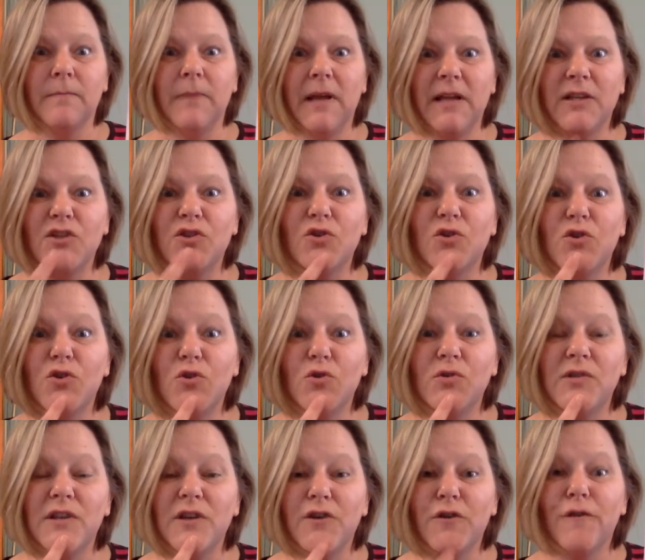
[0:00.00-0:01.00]
It's you're
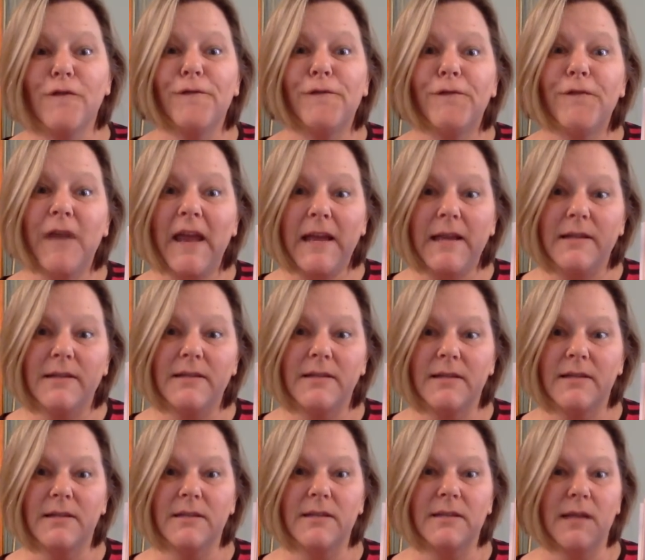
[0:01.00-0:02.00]
using your face
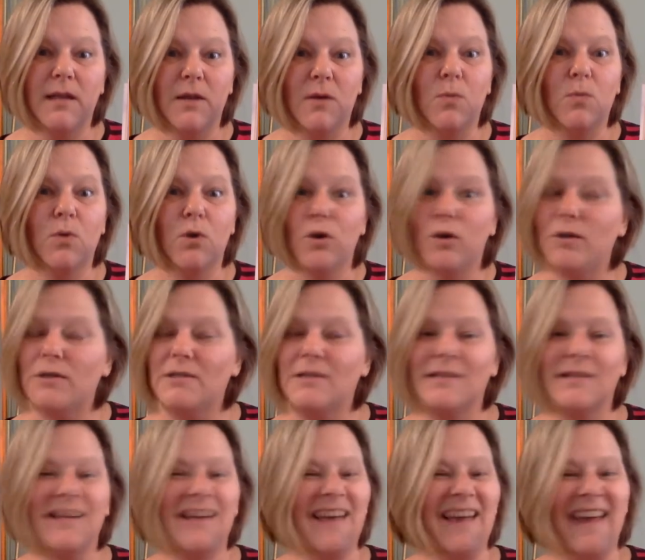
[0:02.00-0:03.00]
instead of
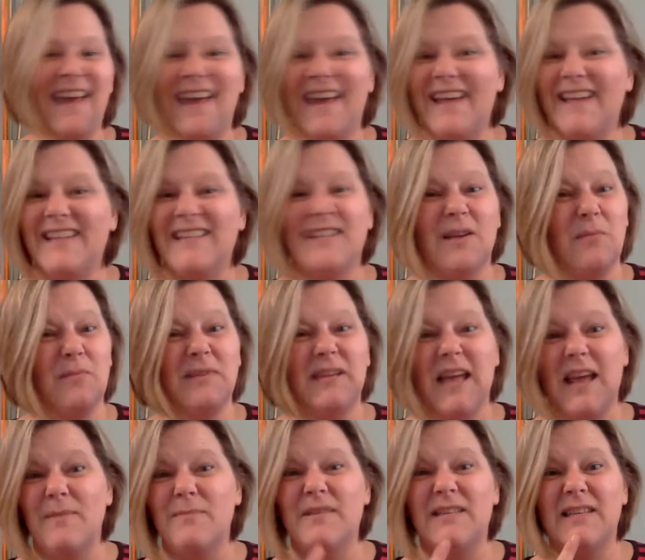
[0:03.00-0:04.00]
words. And
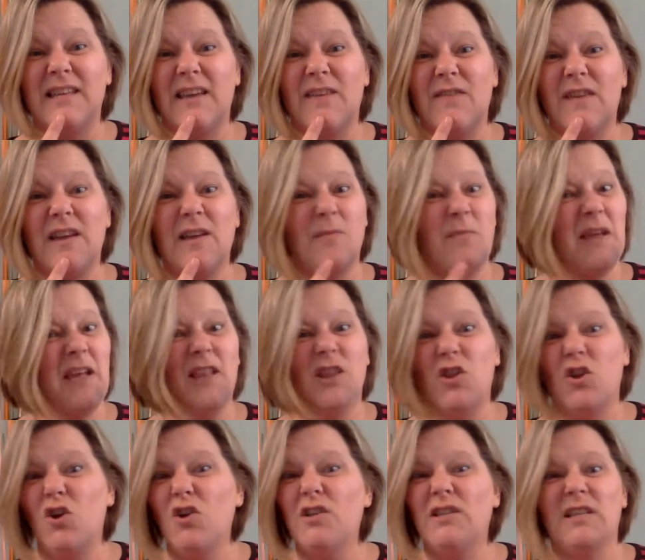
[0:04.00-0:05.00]
sometimes giving mean
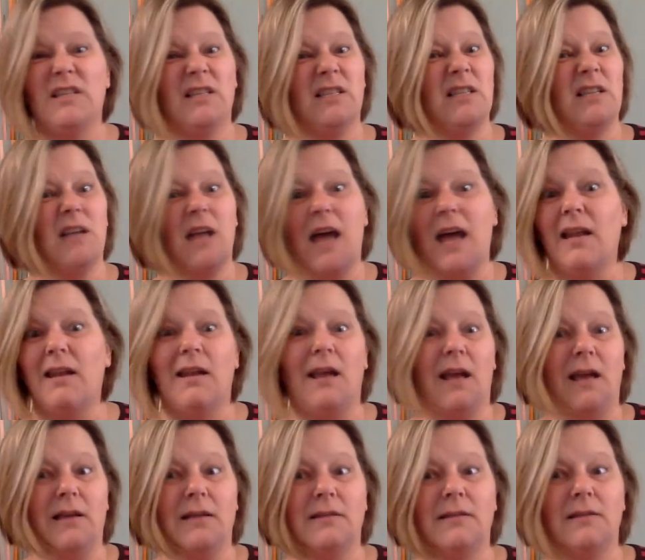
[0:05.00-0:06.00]
looks is not
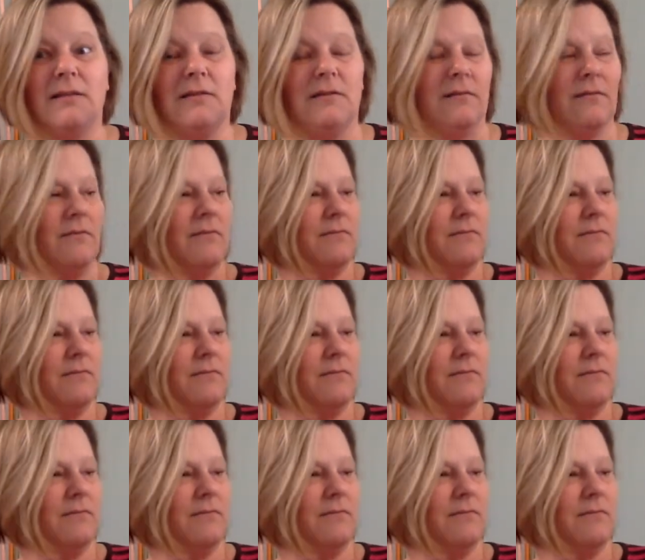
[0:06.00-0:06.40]
nice.